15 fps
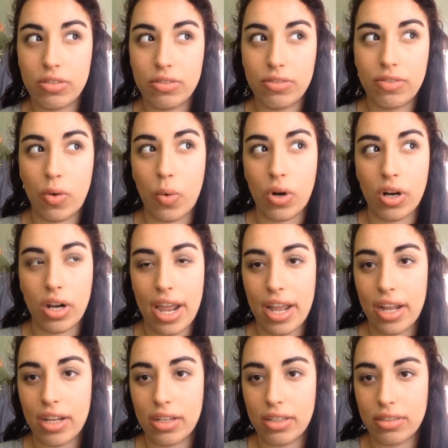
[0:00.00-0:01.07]
for
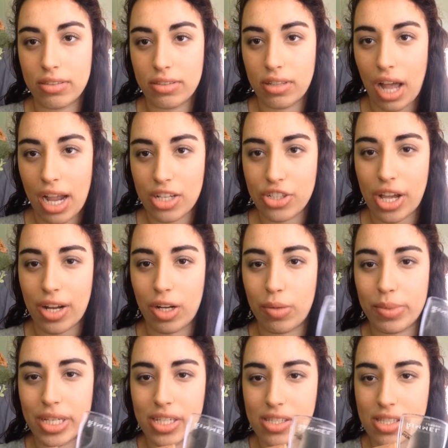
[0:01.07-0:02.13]
a eyeshadow,
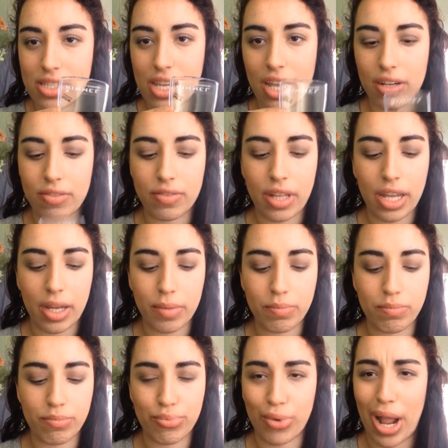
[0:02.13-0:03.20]
because it's kind of like a
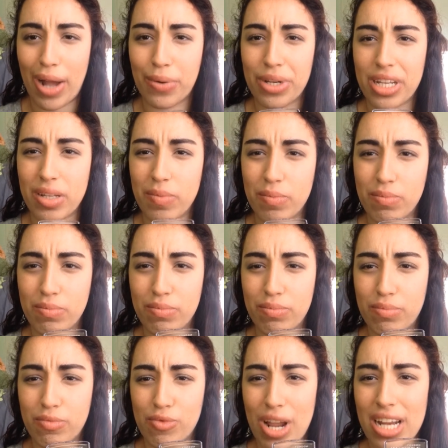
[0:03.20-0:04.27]
browny
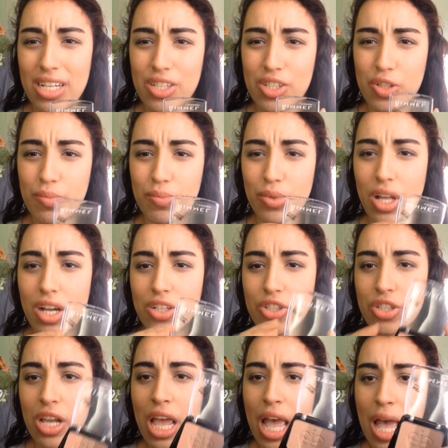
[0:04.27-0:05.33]
reddish
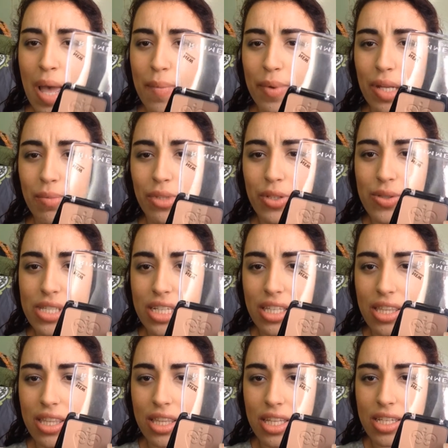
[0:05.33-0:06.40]
blush, but I'm
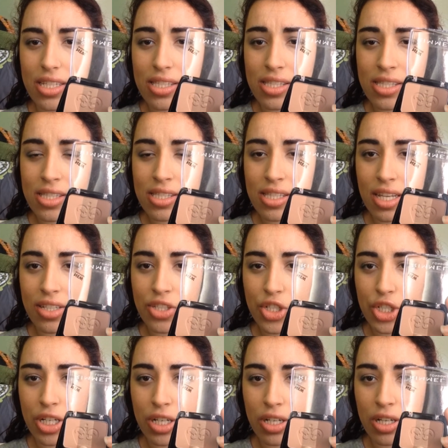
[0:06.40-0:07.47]
using this
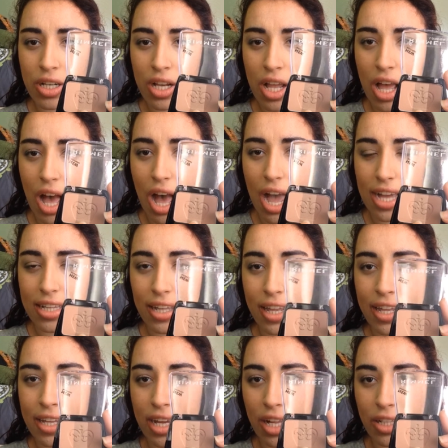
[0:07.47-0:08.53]
center
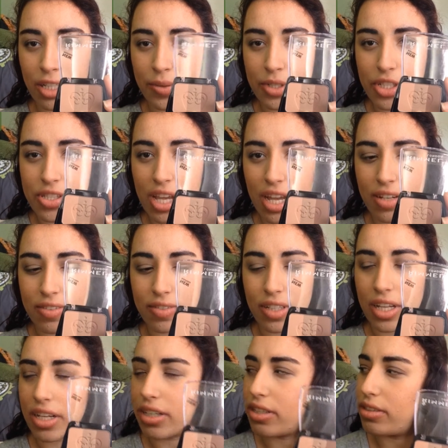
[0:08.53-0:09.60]
highlight color, which is kind of
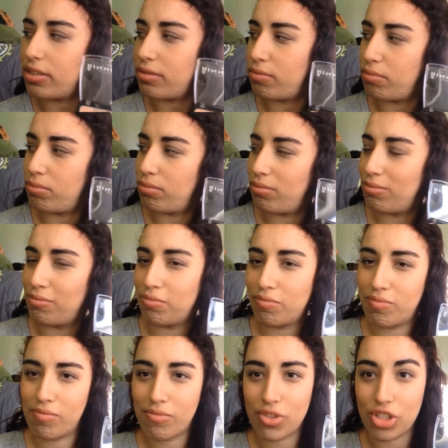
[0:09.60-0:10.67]
like,
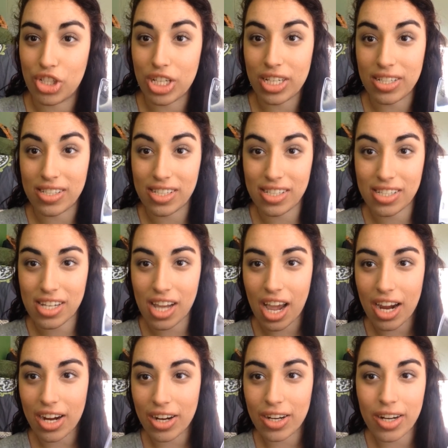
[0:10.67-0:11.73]
geez, he's
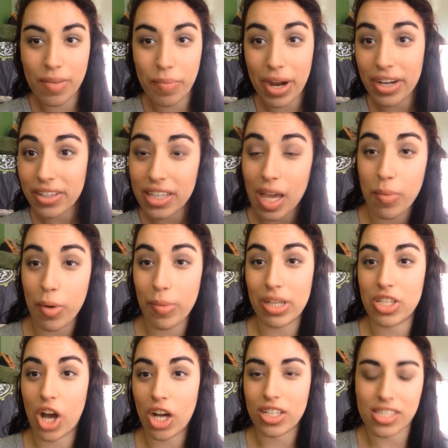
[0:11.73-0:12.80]
tired. Apparently I put my
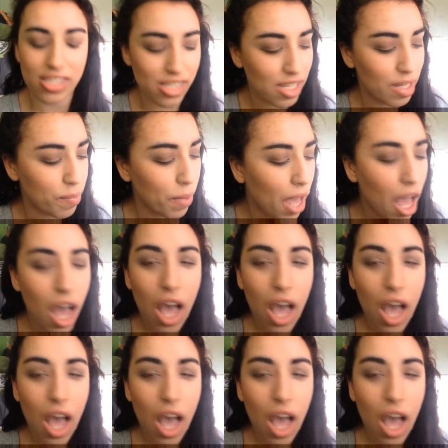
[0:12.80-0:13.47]
dog to sleep.